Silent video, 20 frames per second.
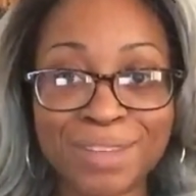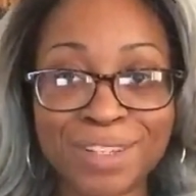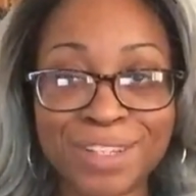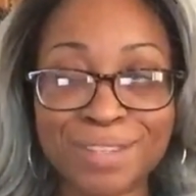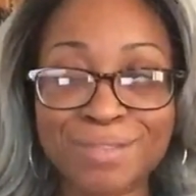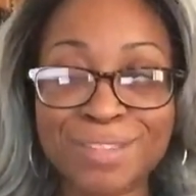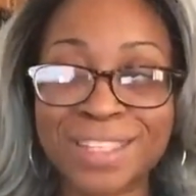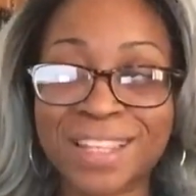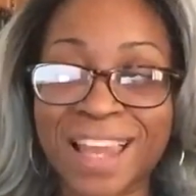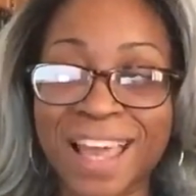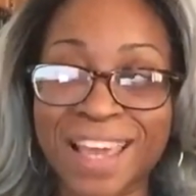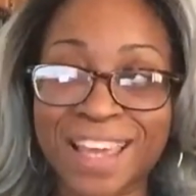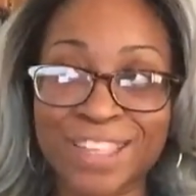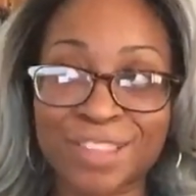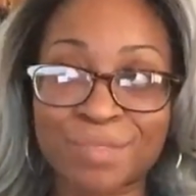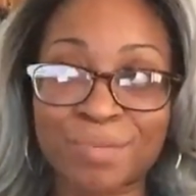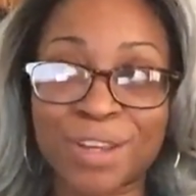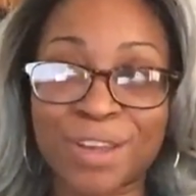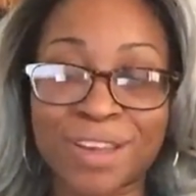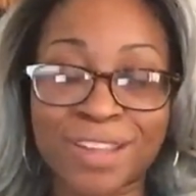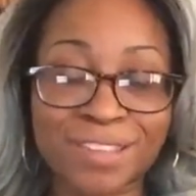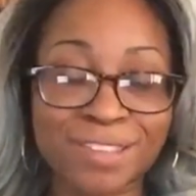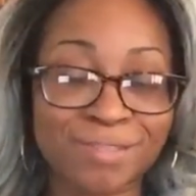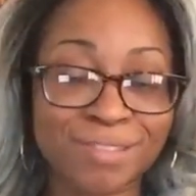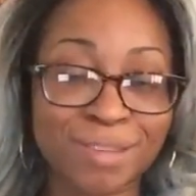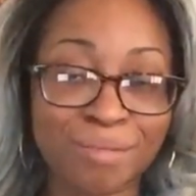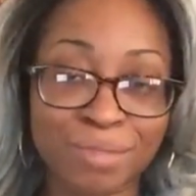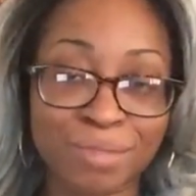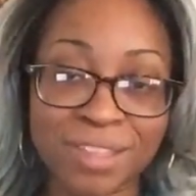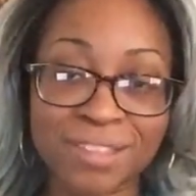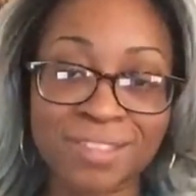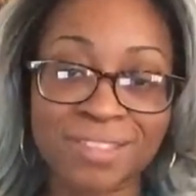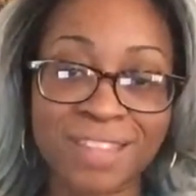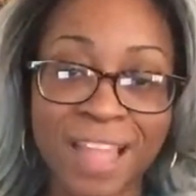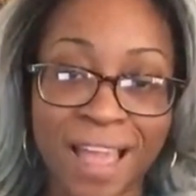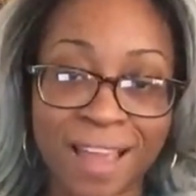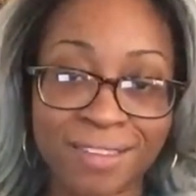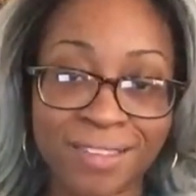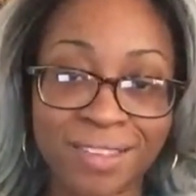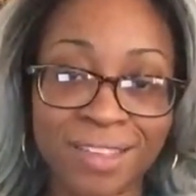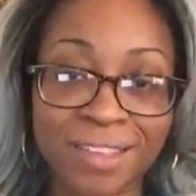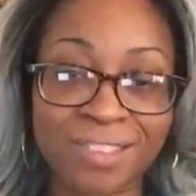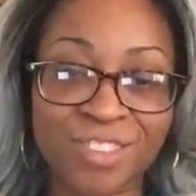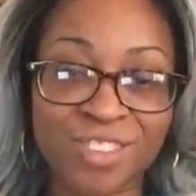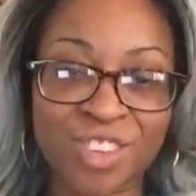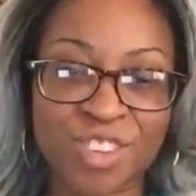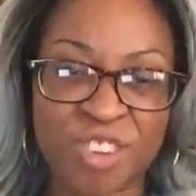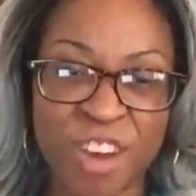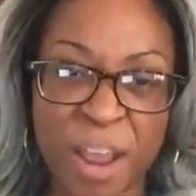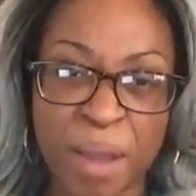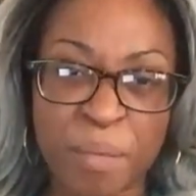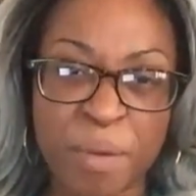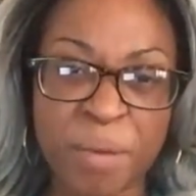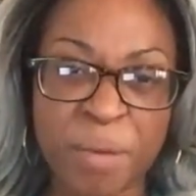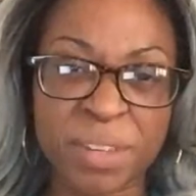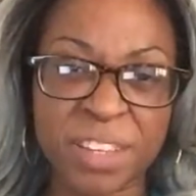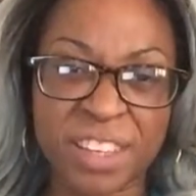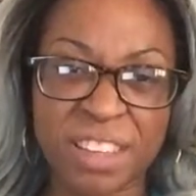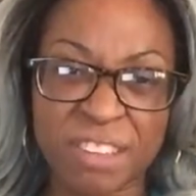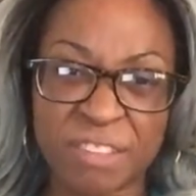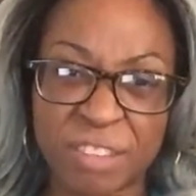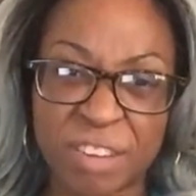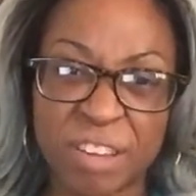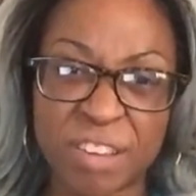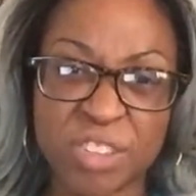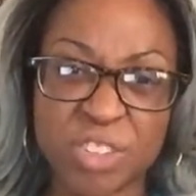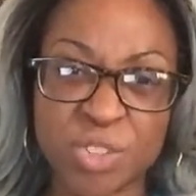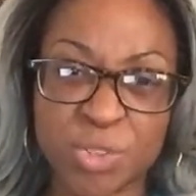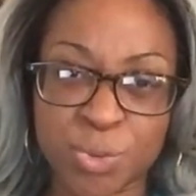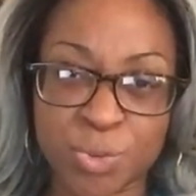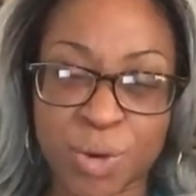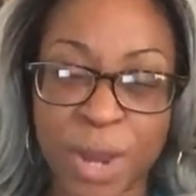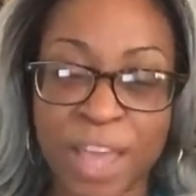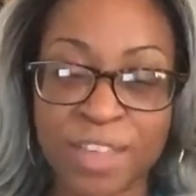But she was like, it's because of some of the snacks that Grandma be giving her, too.